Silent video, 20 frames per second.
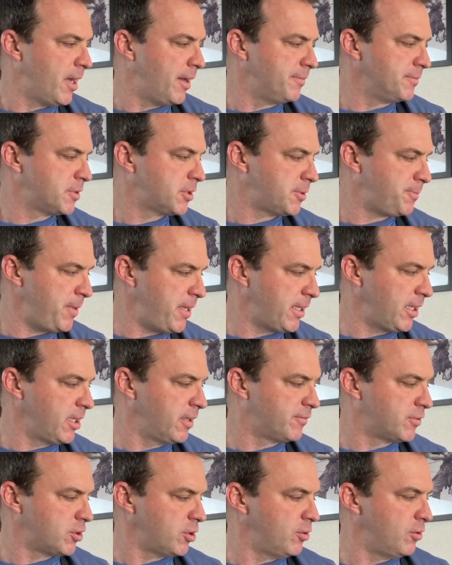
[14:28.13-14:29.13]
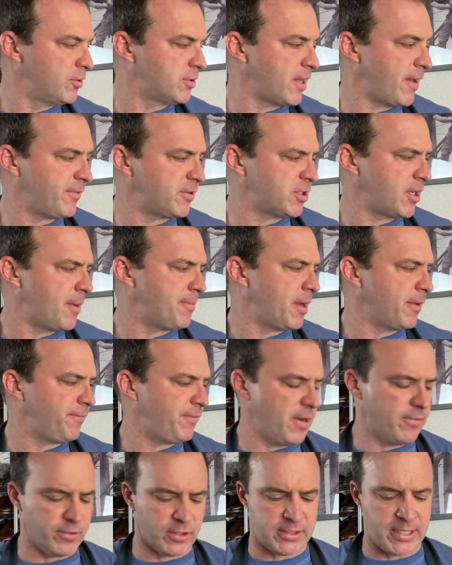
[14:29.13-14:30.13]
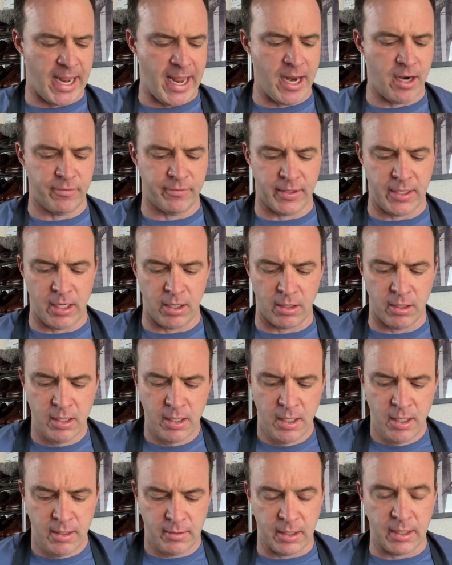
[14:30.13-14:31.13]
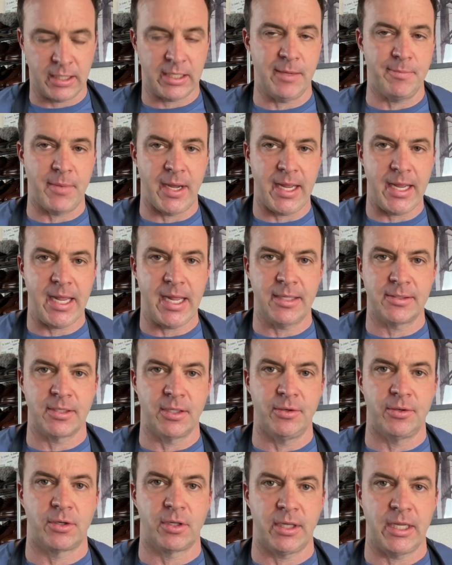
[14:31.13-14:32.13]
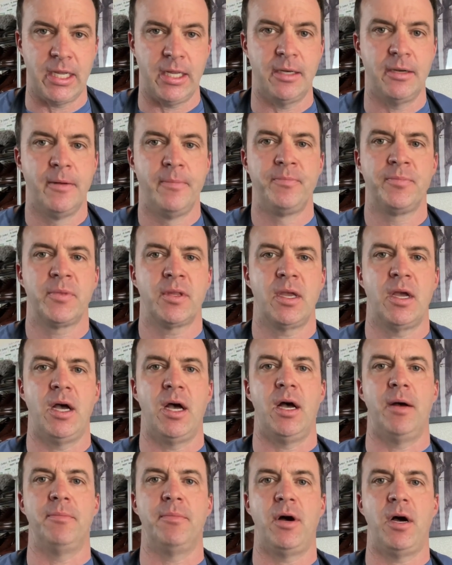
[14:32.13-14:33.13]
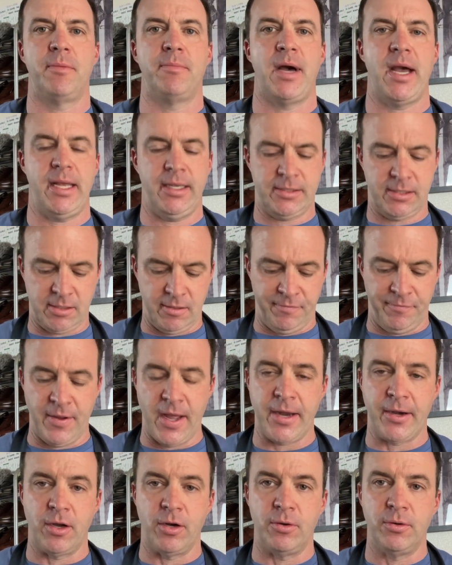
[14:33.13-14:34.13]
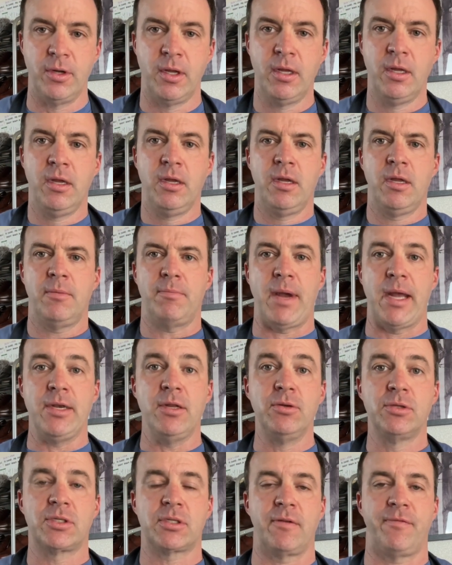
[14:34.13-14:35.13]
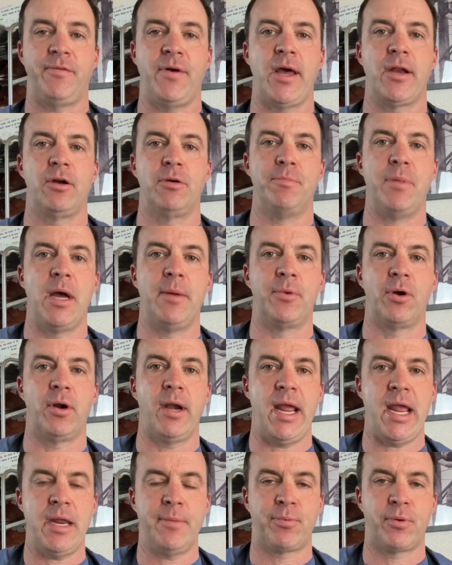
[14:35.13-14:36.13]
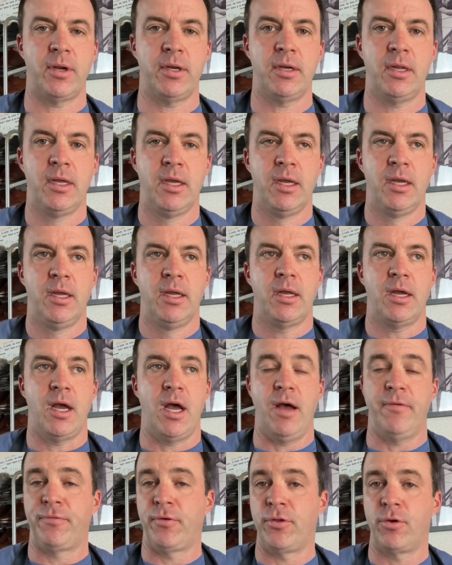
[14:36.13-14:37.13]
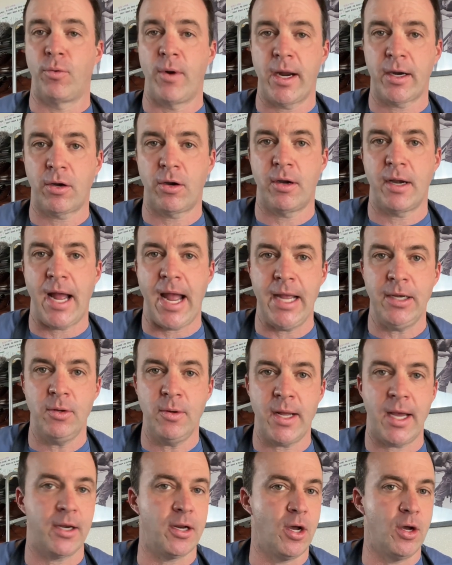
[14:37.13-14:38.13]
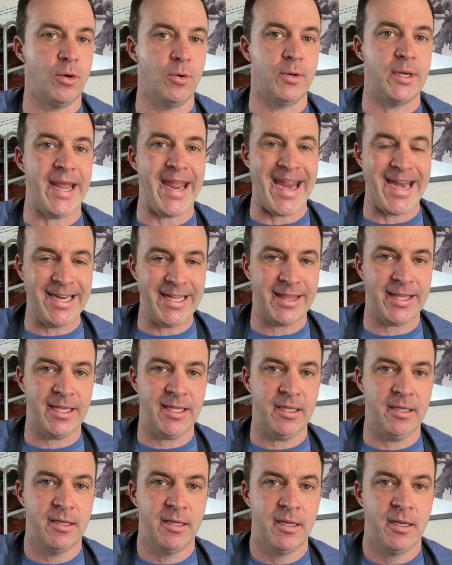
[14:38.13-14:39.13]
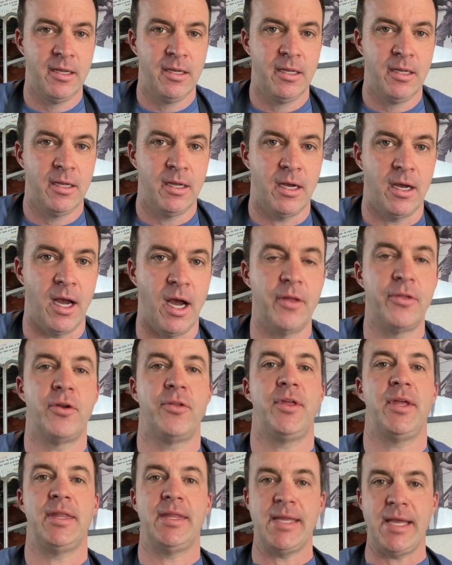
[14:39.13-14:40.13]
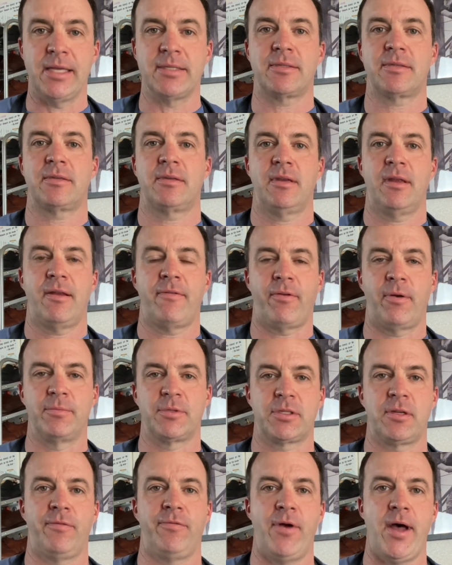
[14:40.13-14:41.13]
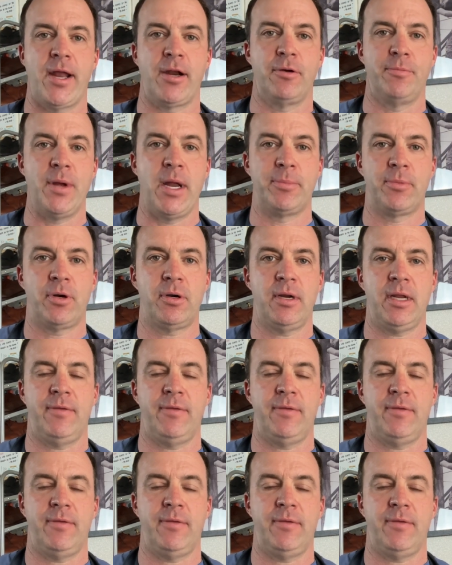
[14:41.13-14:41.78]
Speaking of shoes, I've actually got my favorite tie over here. Going to keep my hands a little clean on my new Stefano Bemmer apron. For the record, I do not own anything other than this from Stefano Bemmer.